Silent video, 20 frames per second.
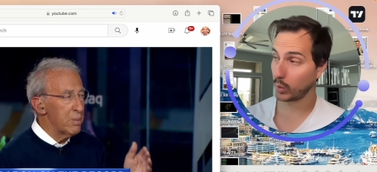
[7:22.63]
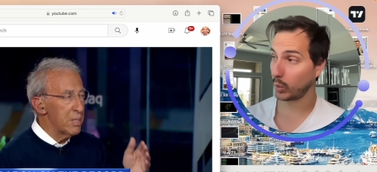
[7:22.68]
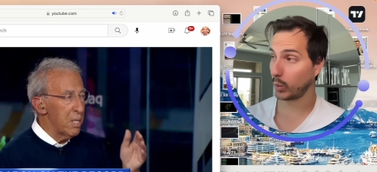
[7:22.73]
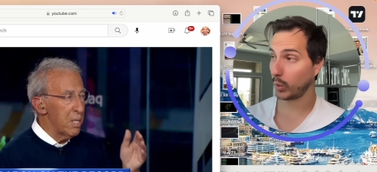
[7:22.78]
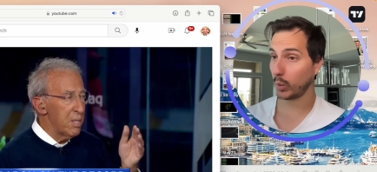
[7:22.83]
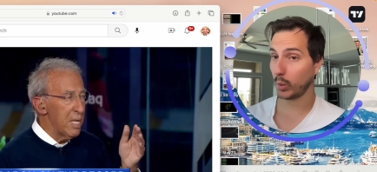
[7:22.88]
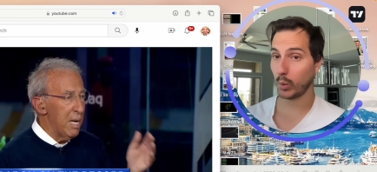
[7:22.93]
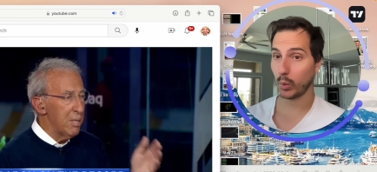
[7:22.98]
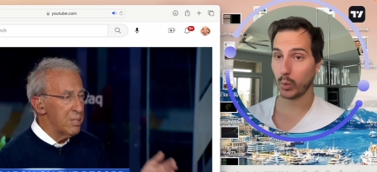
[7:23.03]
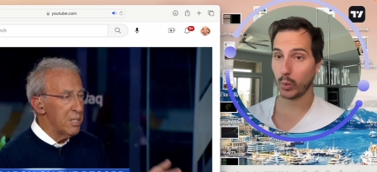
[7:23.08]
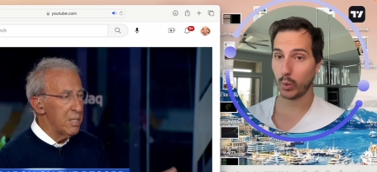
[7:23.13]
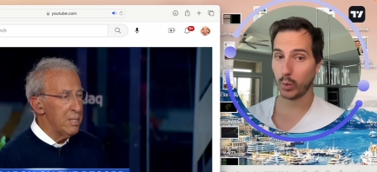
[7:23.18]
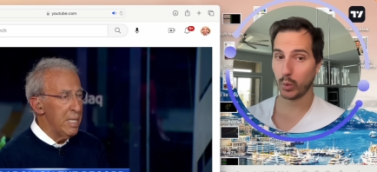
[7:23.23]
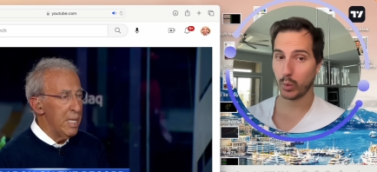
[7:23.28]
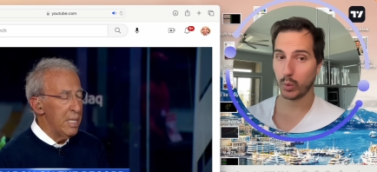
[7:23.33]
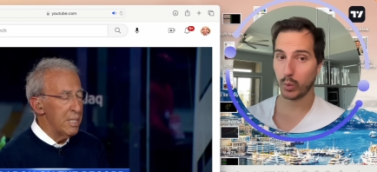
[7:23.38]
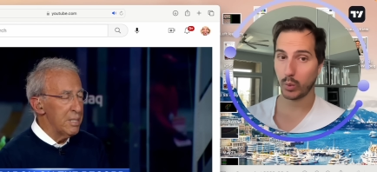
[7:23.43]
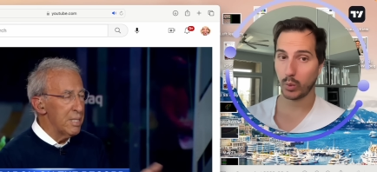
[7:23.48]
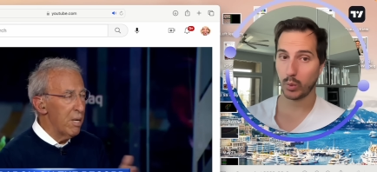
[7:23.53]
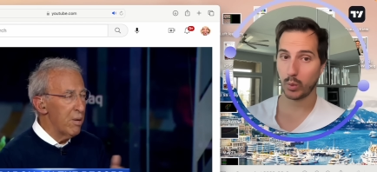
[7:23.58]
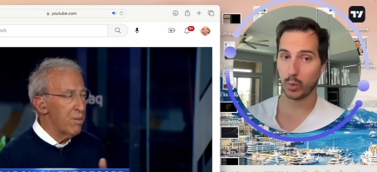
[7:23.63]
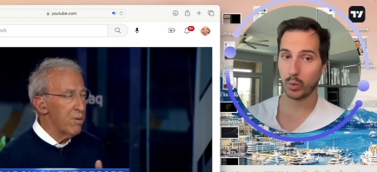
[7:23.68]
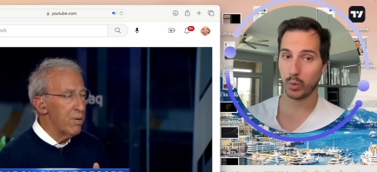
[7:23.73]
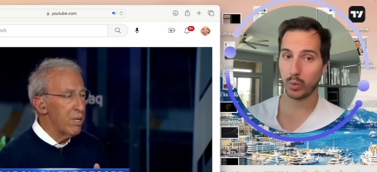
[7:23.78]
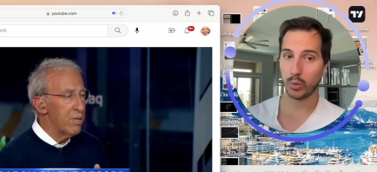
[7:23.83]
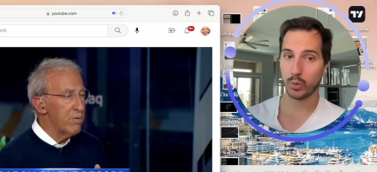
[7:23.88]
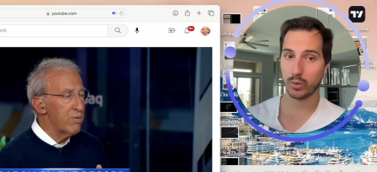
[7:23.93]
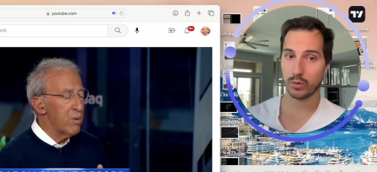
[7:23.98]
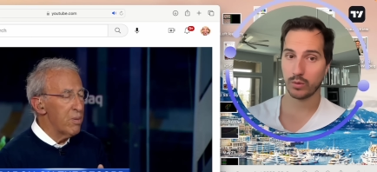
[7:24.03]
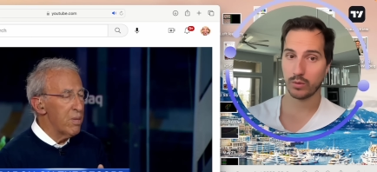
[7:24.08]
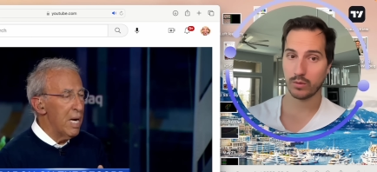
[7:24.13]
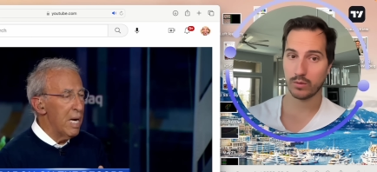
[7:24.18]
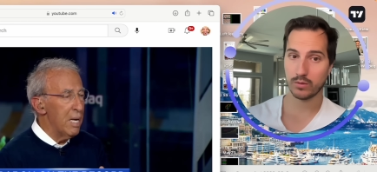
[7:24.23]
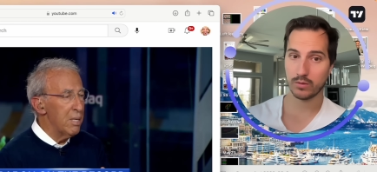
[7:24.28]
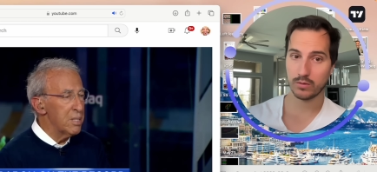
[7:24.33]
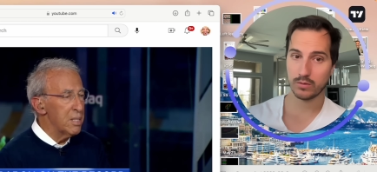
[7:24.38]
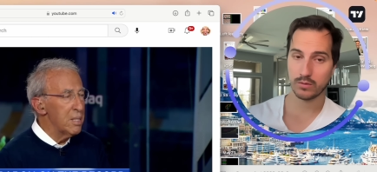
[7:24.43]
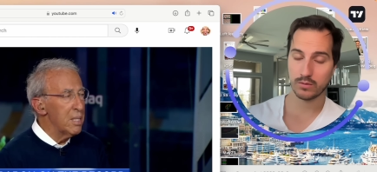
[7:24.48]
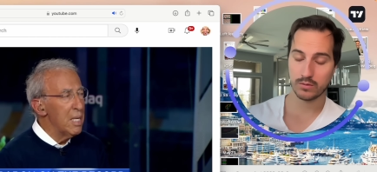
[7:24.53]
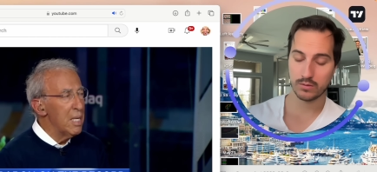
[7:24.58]
Speaker 1: It was 1,000 then, it's now
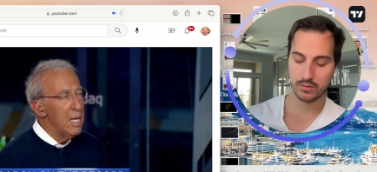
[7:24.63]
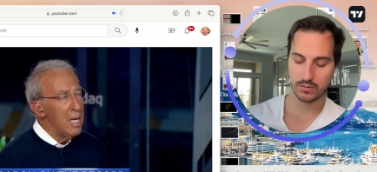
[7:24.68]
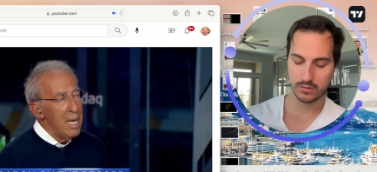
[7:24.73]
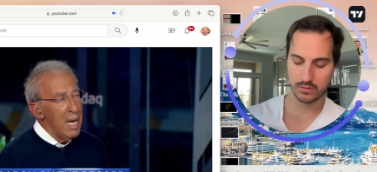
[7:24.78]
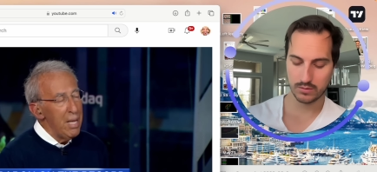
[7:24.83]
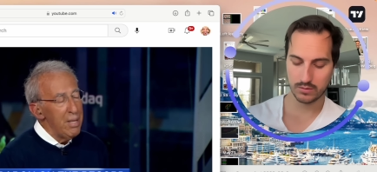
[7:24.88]
34,000.